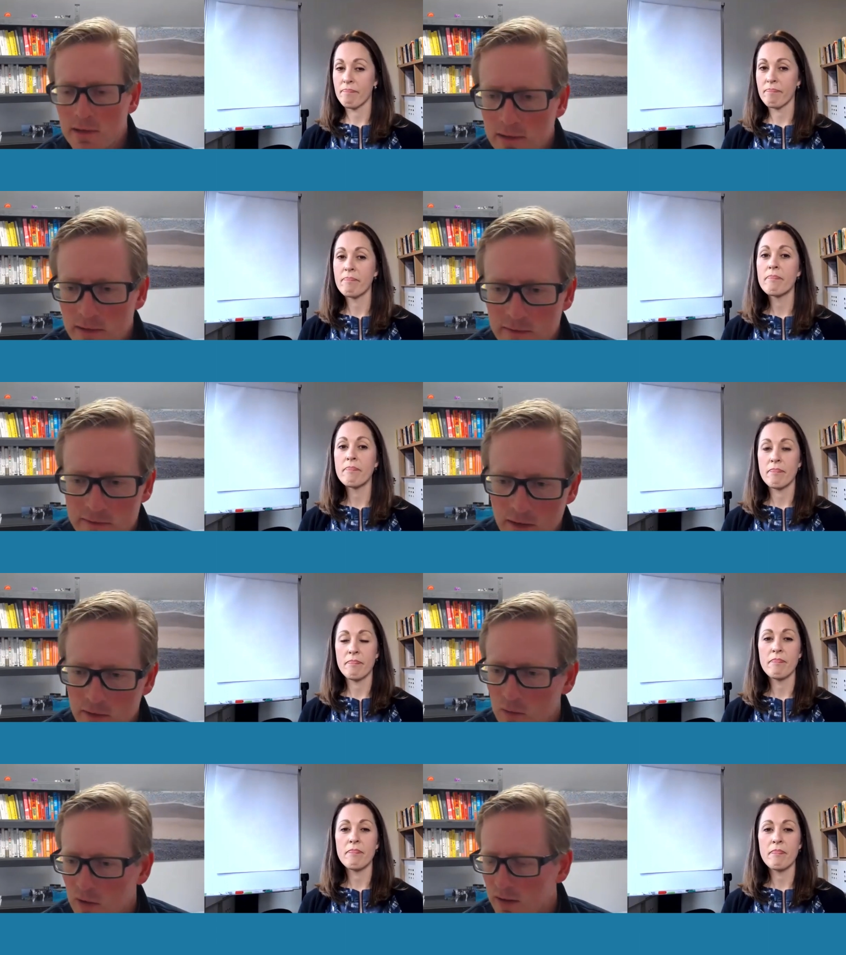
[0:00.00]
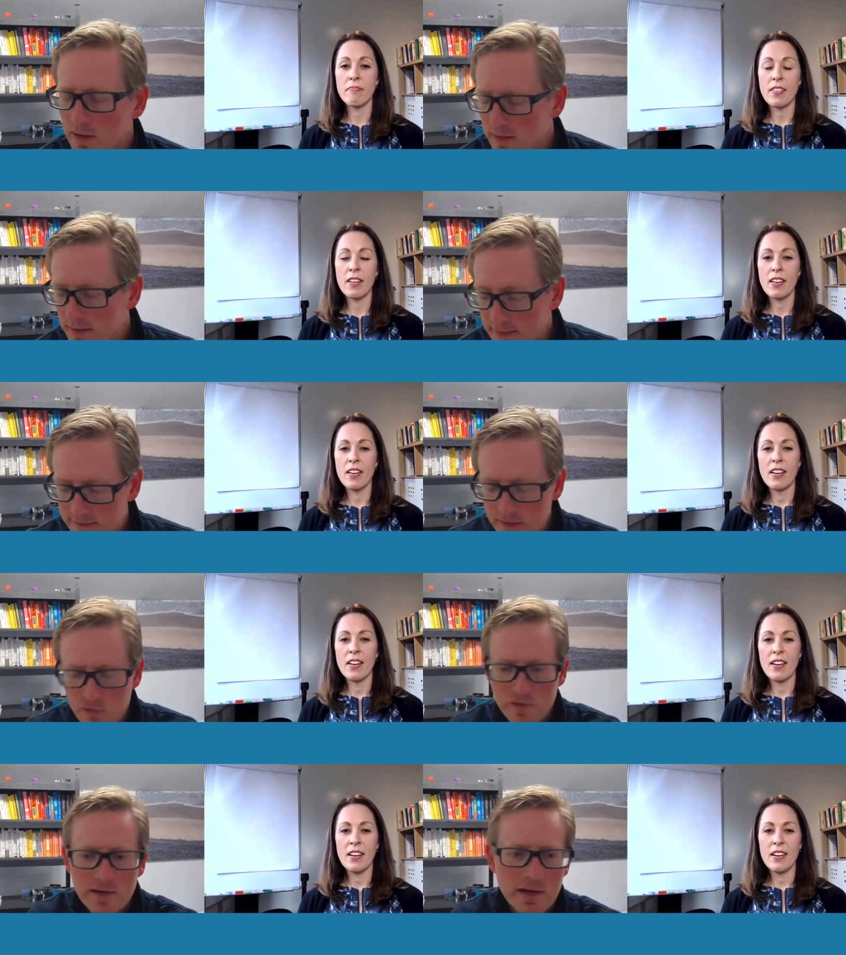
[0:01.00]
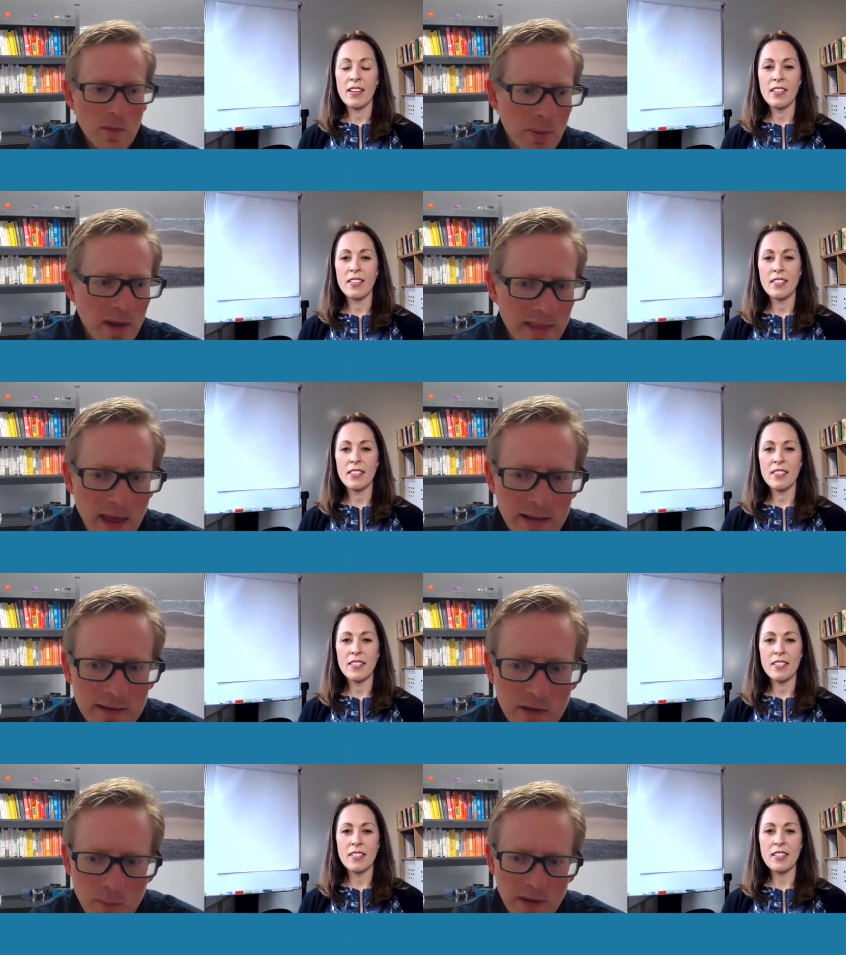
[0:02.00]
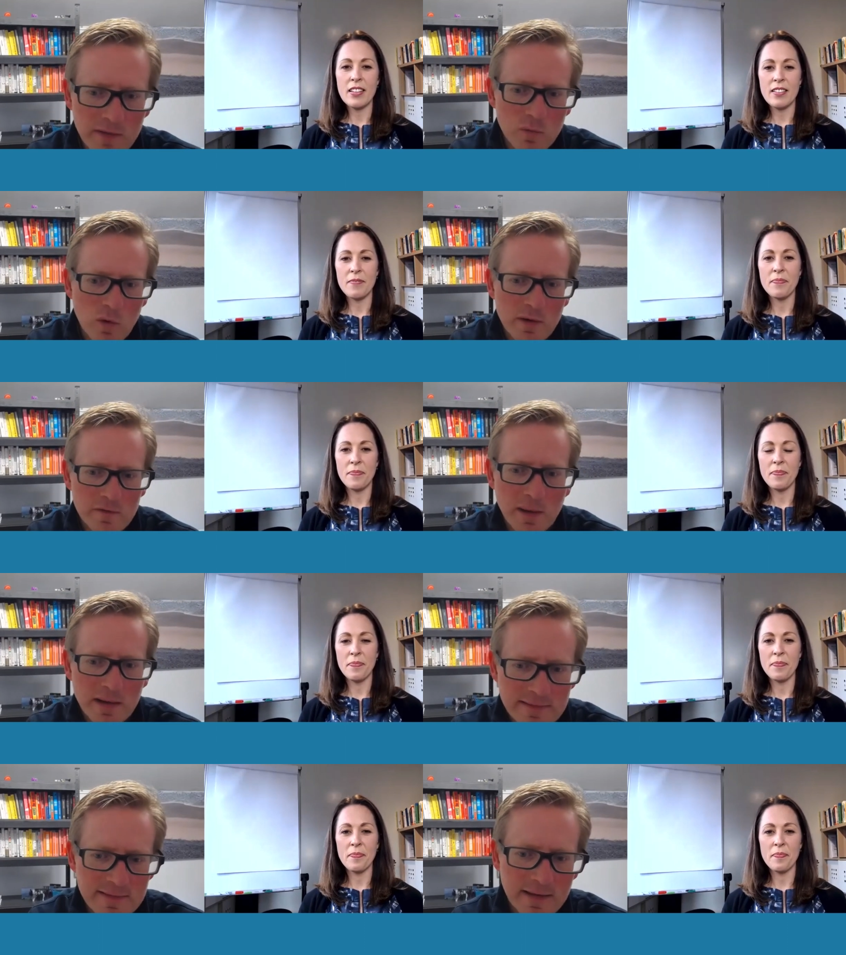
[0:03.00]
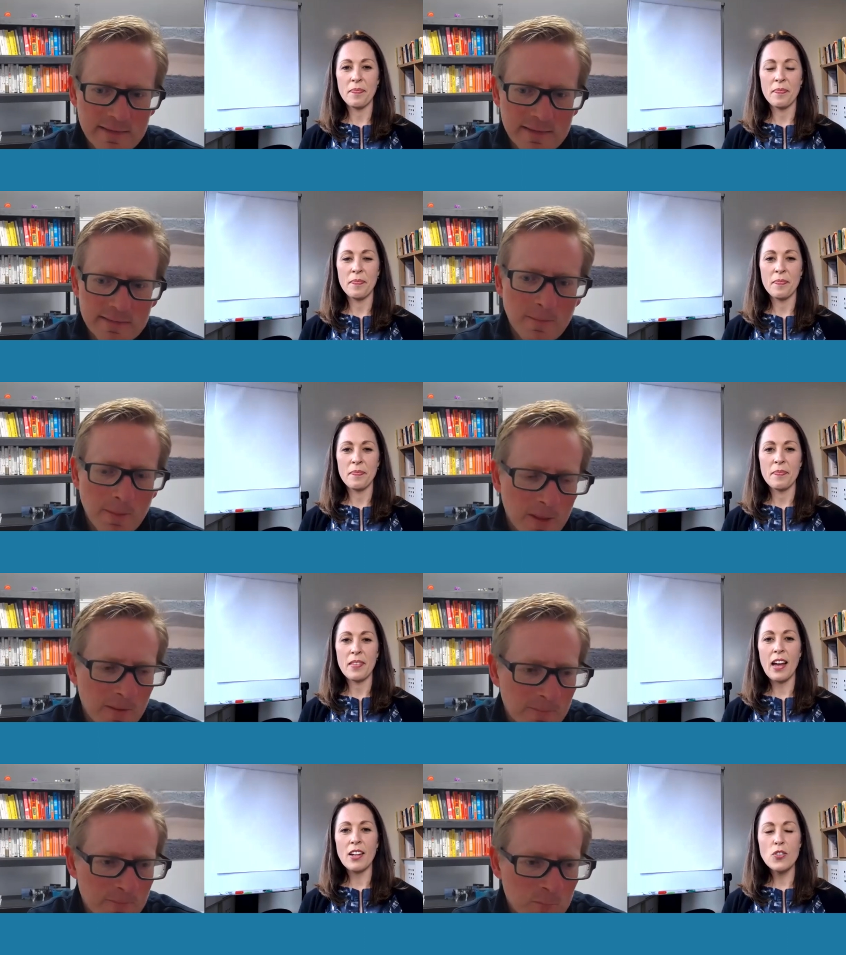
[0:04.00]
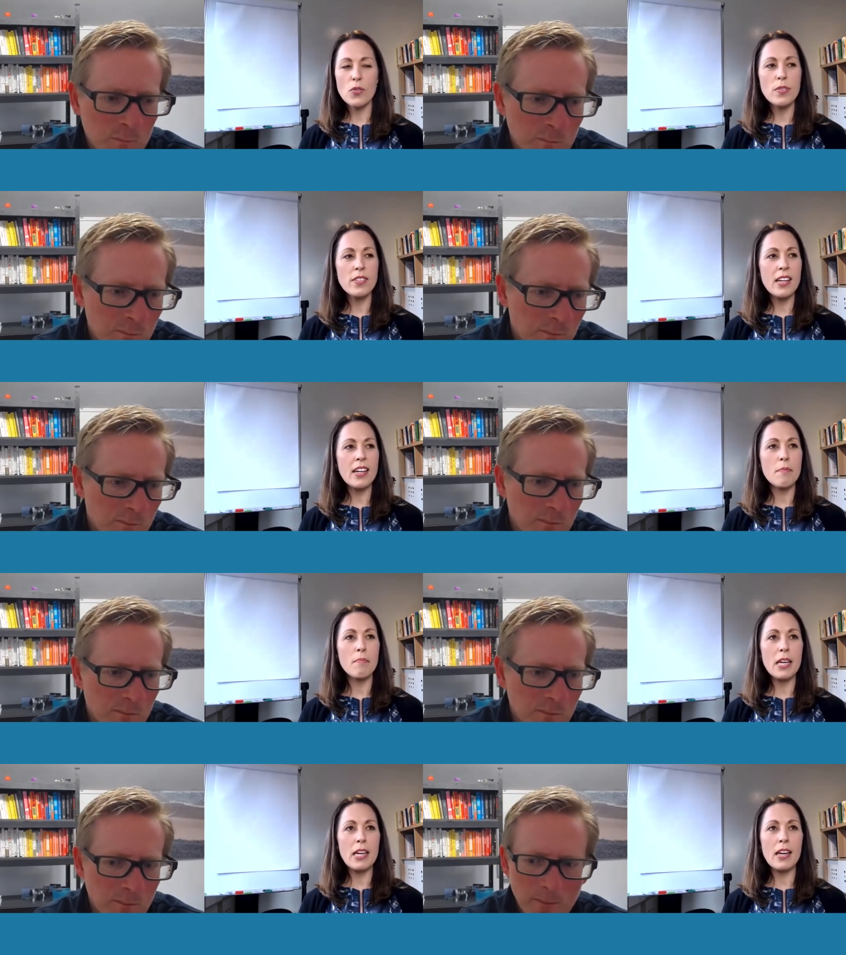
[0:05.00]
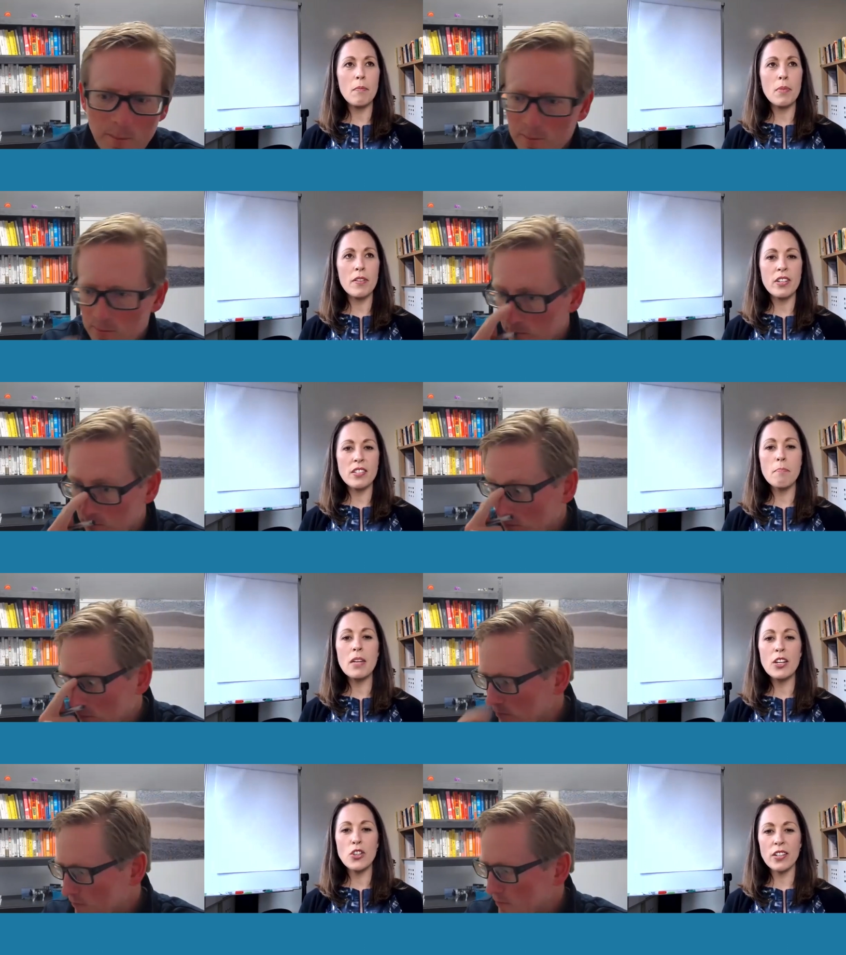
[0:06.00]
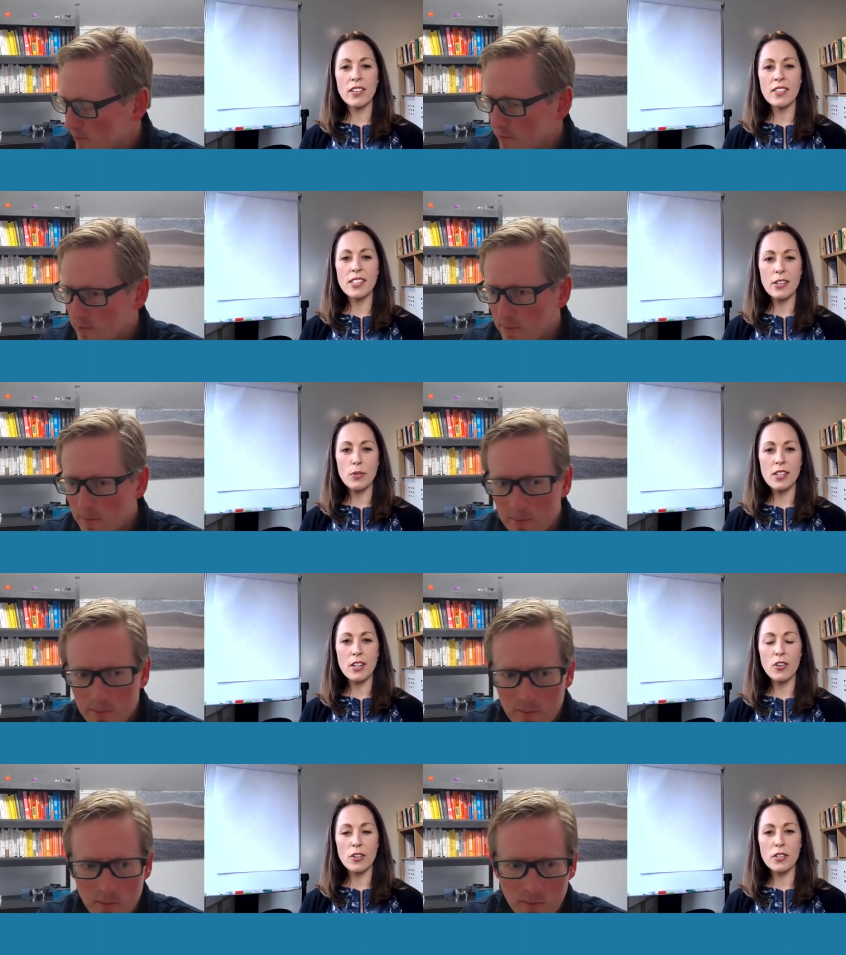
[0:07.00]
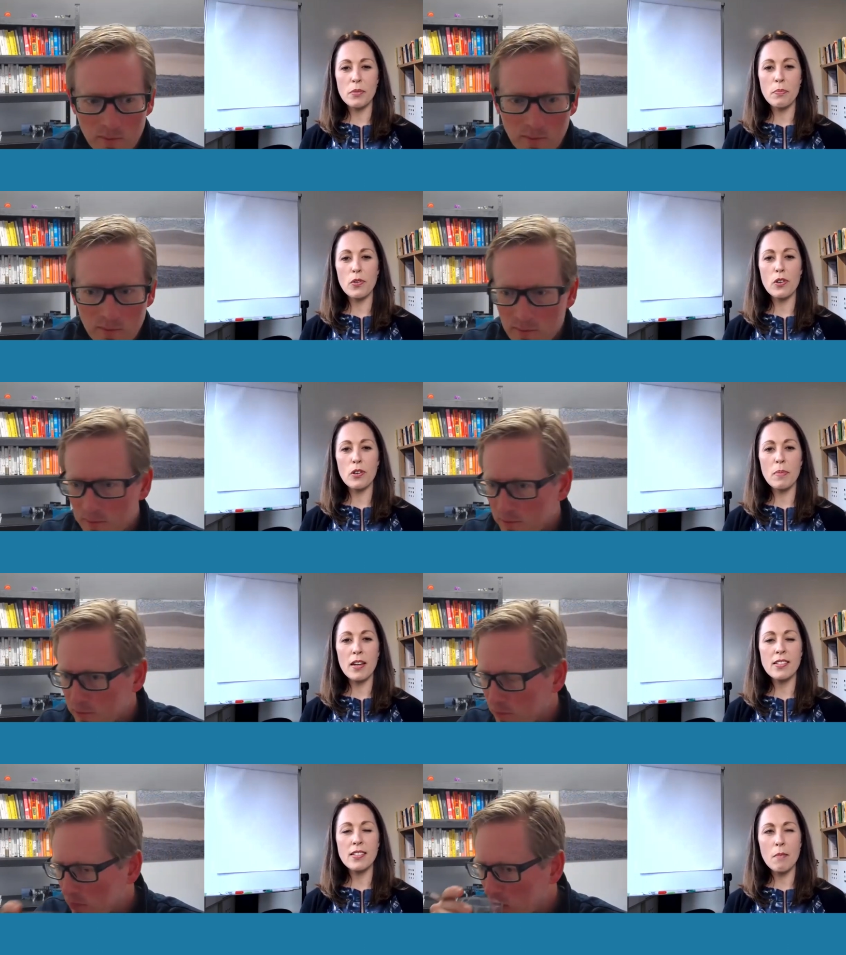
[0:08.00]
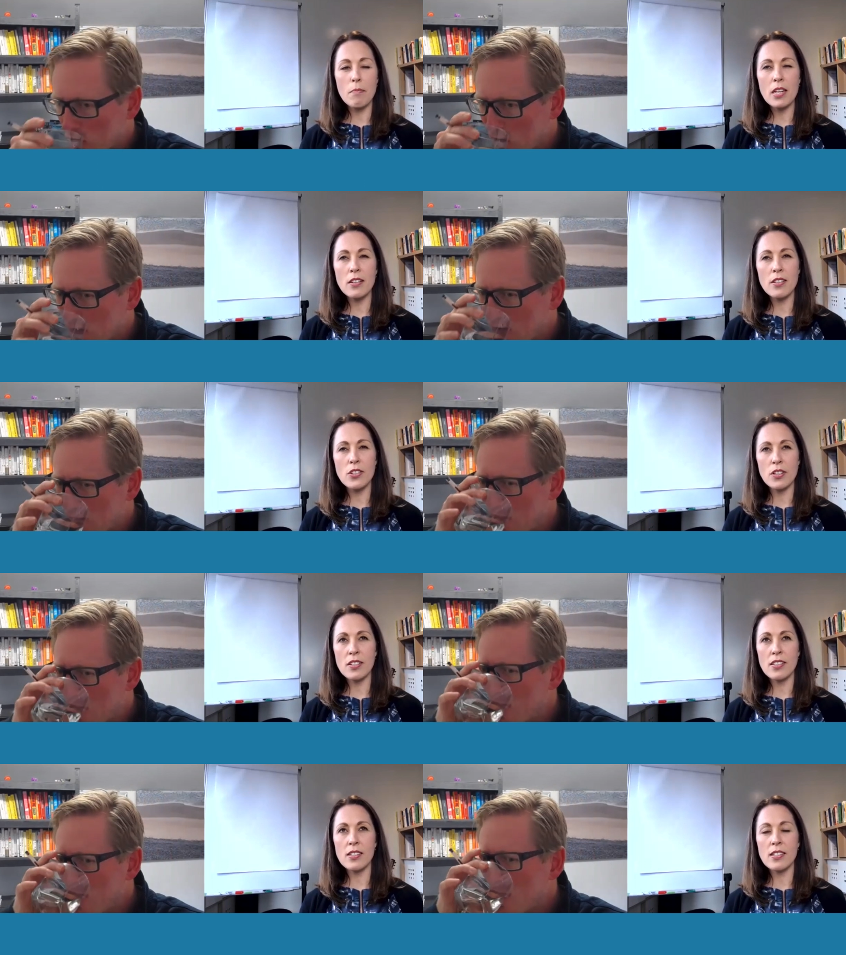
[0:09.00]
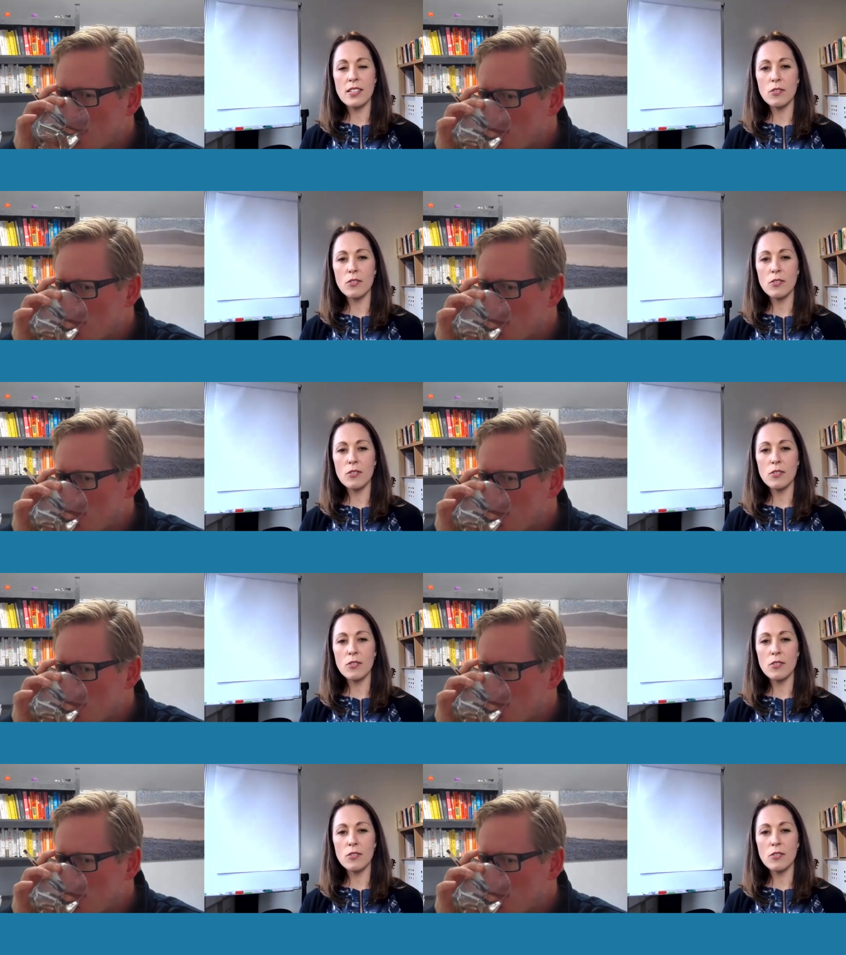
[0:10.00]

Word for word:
Speaker 1: so uh, it's just interesting to compare that compared to what we expect these days.
Speaker 2: I do see it being a bit of a diminishing skill set across the board, but some industries are still